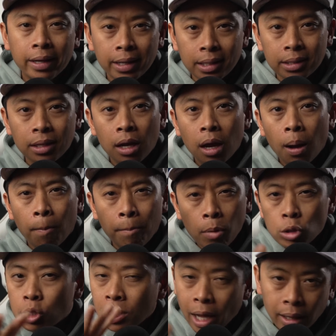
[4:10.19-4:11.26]
is
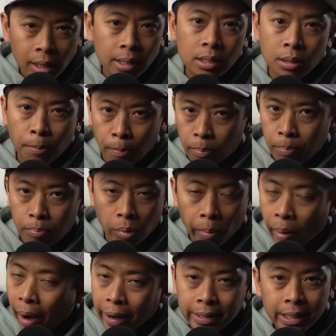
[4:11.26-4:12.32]
most likely some
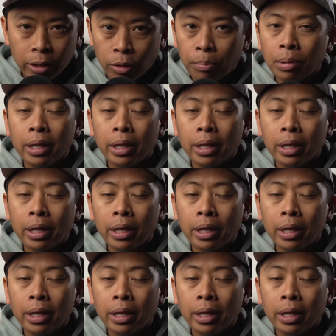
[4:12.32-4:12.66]
proprietary